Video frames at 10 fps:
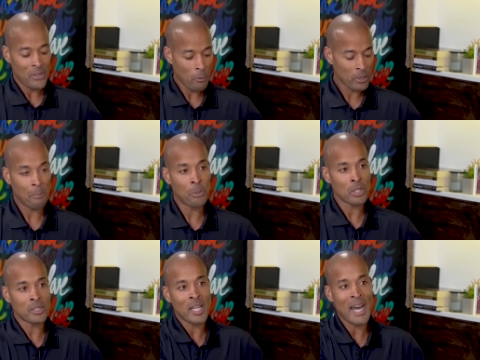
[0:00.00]
They want to
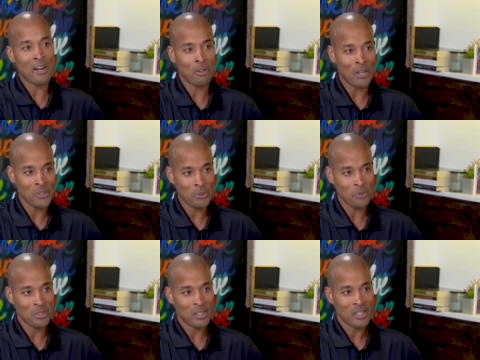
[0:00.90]
put a title on
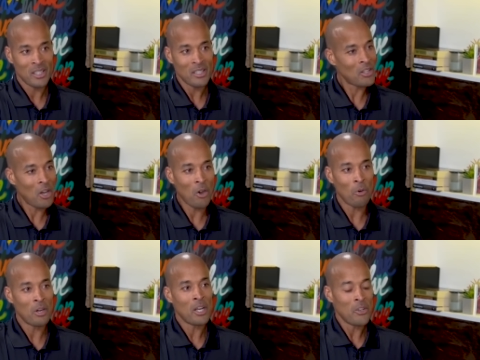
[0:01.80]
you.
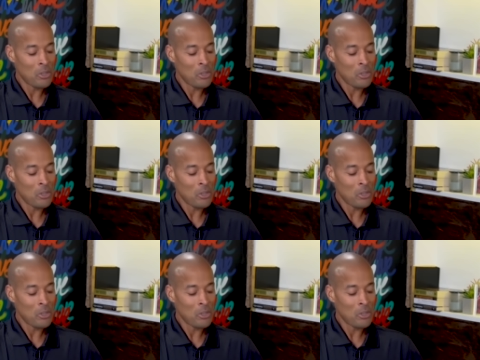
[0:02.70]
No,